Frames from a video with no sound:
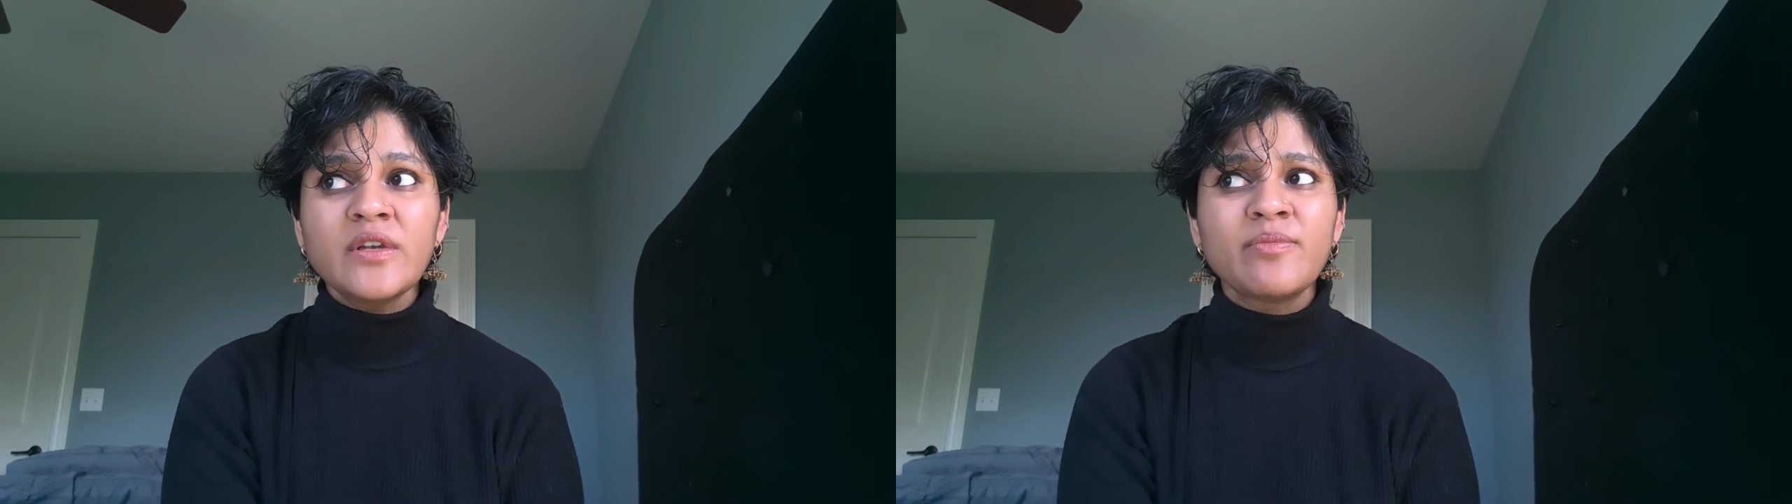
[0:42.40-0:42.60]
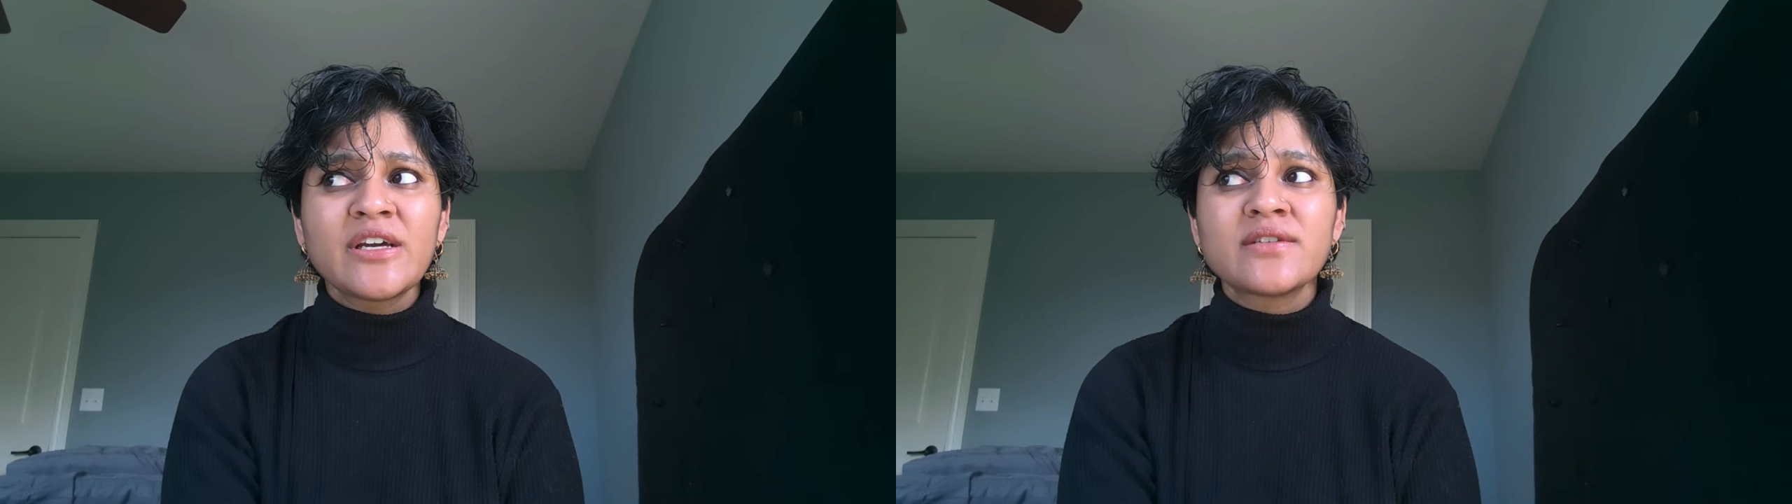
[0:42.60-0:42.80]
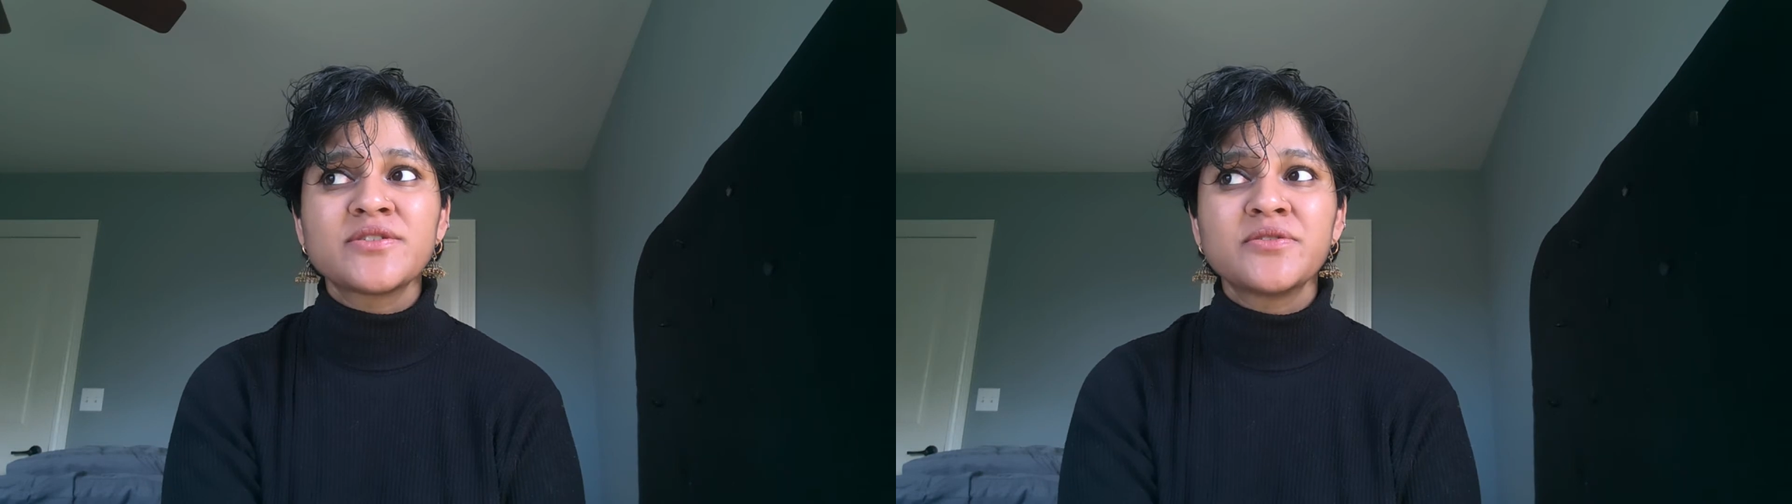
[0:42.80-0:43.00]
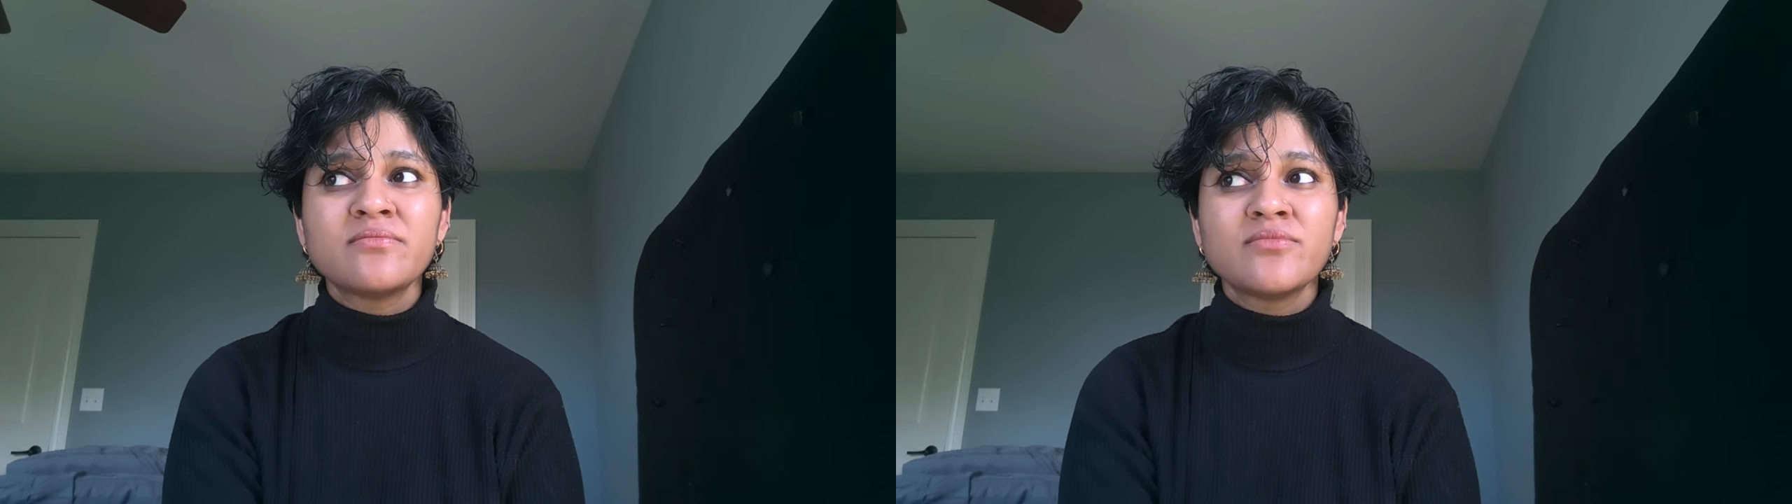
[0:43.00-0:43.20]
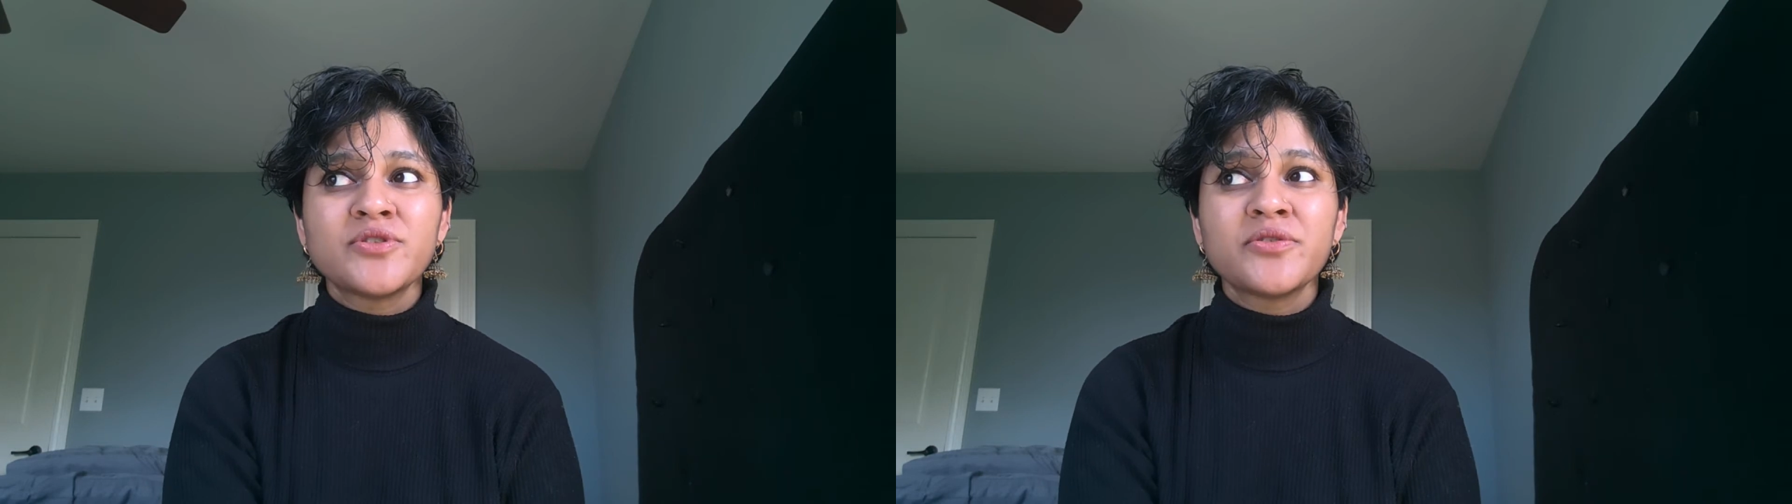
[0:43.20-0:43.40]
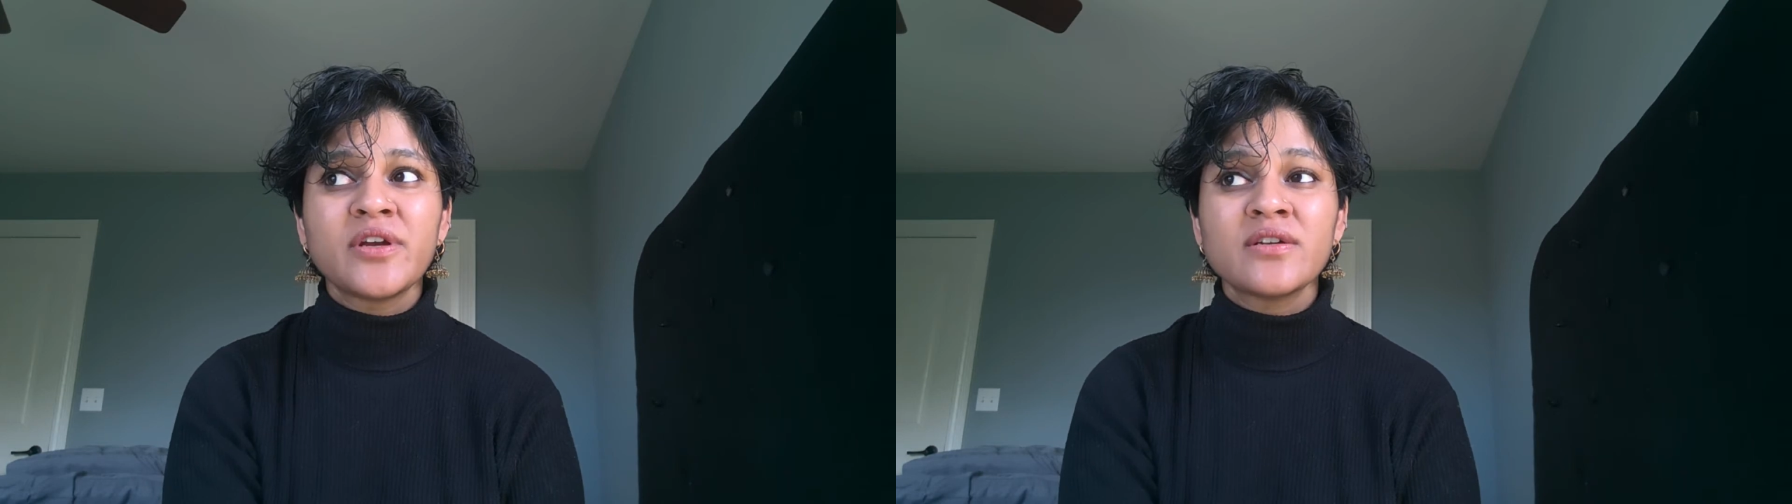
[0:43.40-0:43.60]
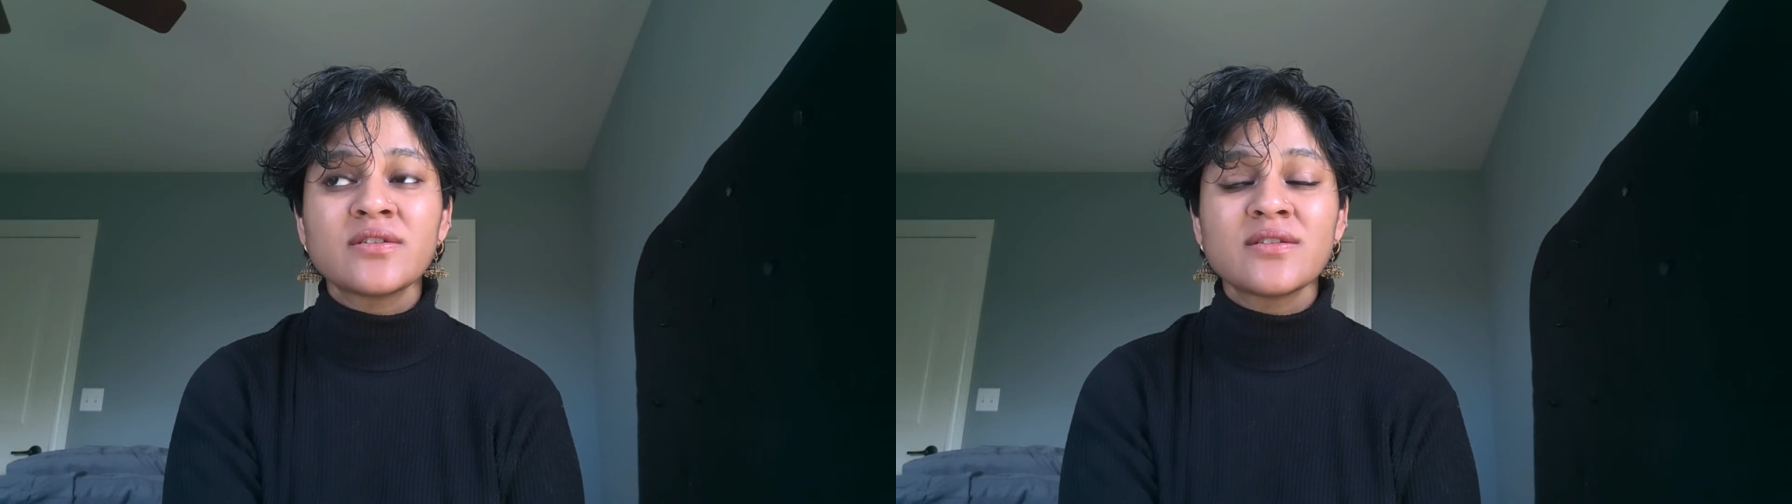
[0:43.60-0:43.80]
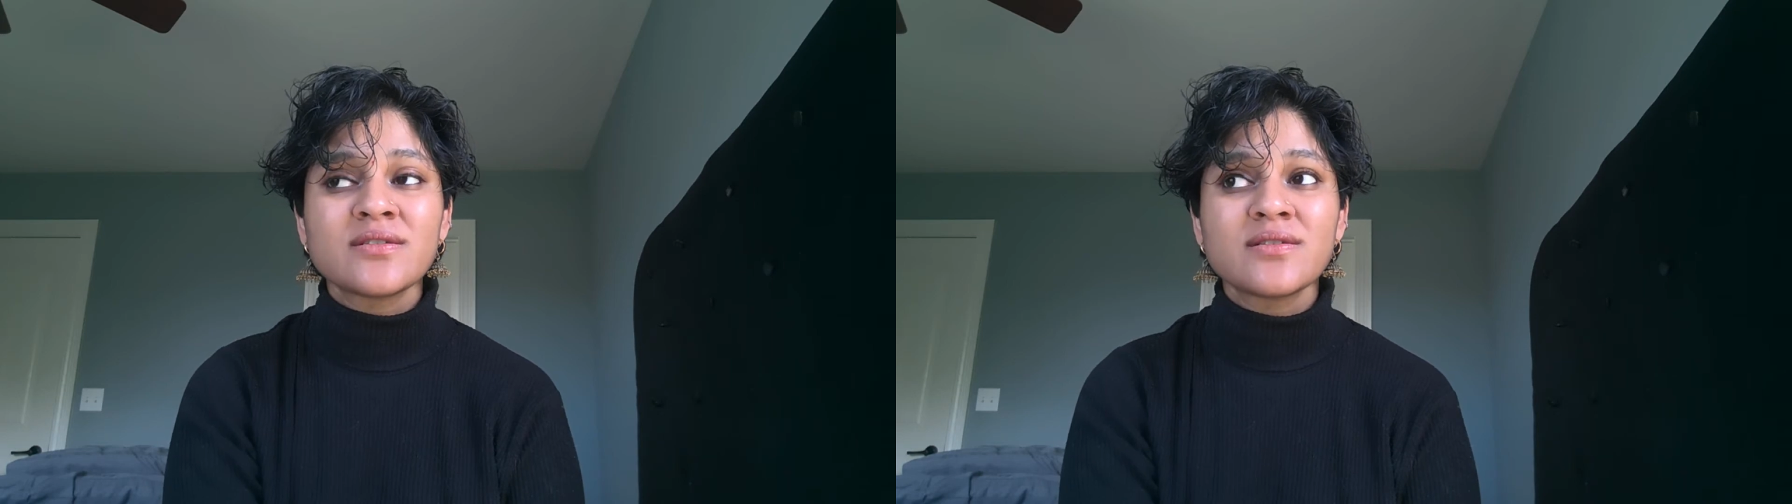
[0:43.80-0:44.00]
because two
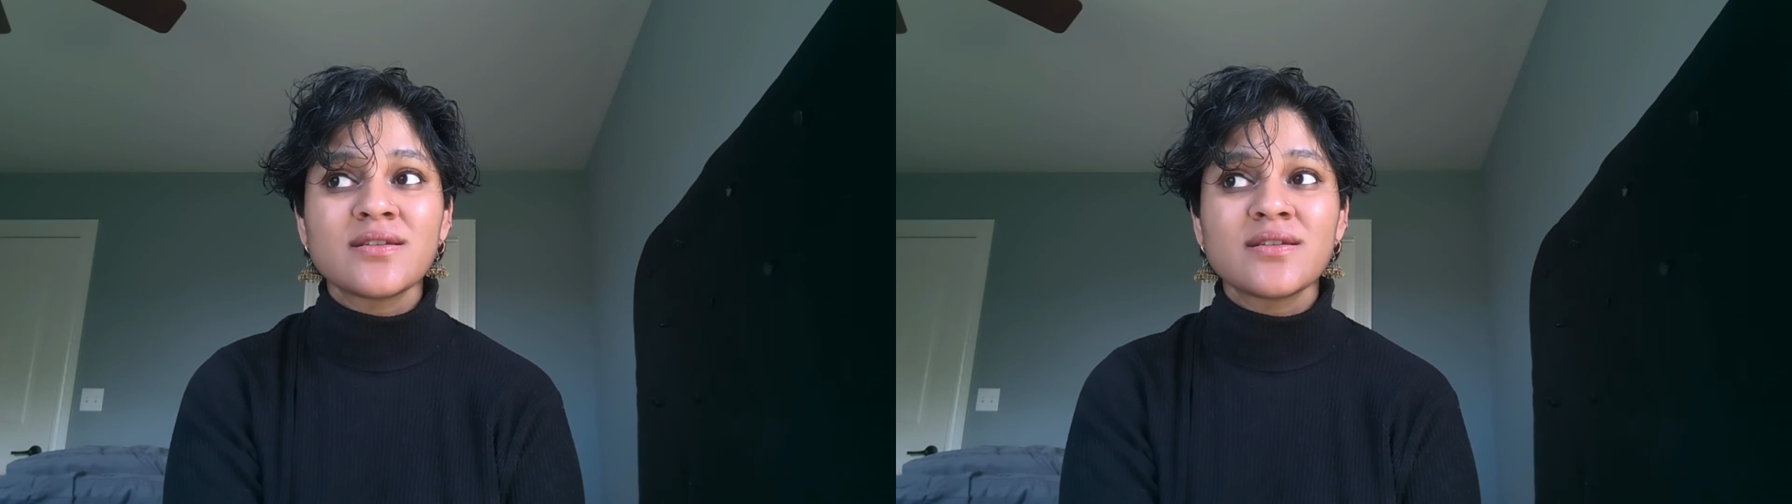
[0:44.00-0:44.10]
years is